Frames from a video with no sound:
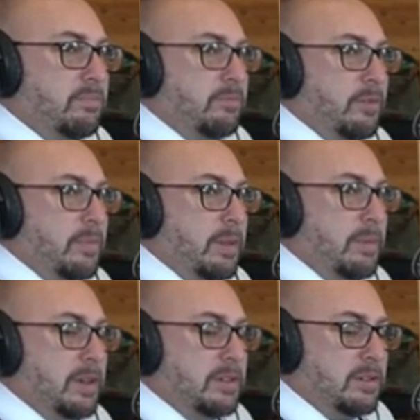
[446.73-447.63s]
For me,
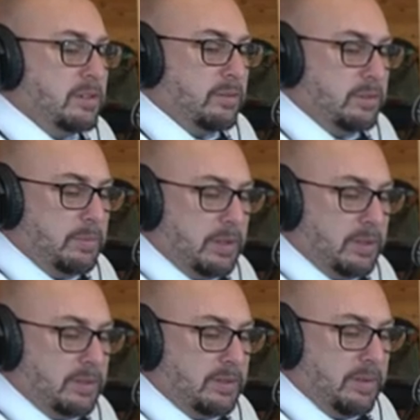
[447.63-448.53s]
ministry's always been
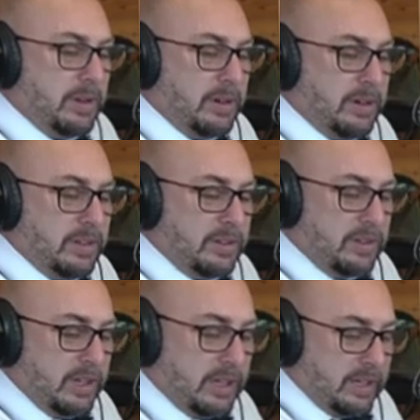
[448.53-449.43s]
close to my heart. So
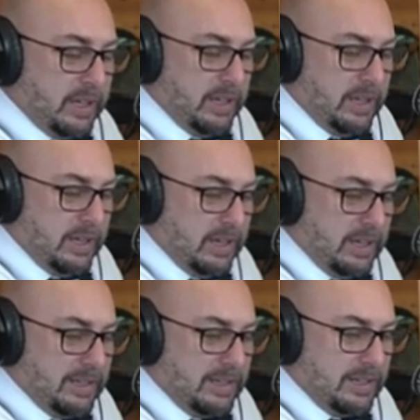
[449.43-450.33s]
like
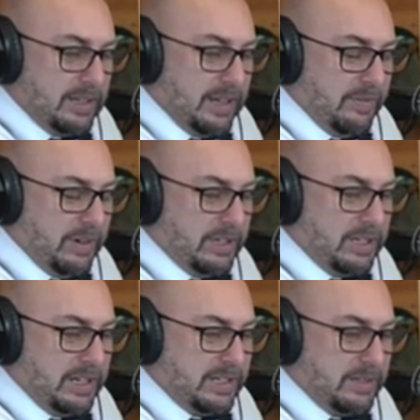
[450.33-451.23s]
having a
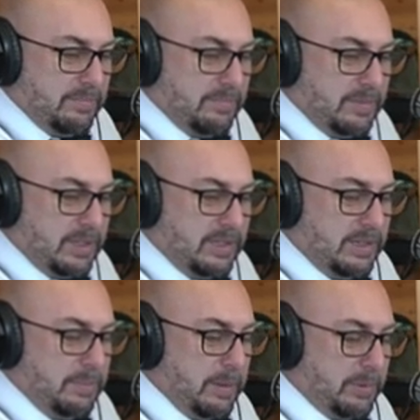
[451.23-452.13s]
chance to
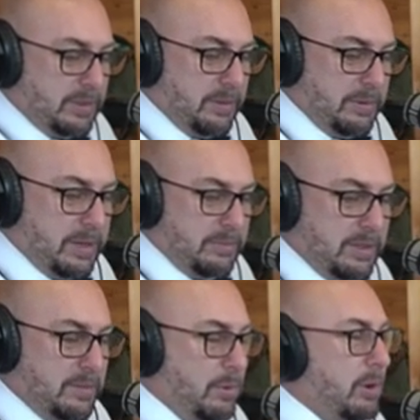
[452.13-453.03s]
see people, sometimes
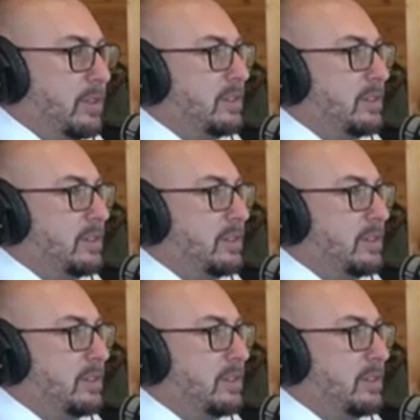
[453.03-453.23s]
it's more than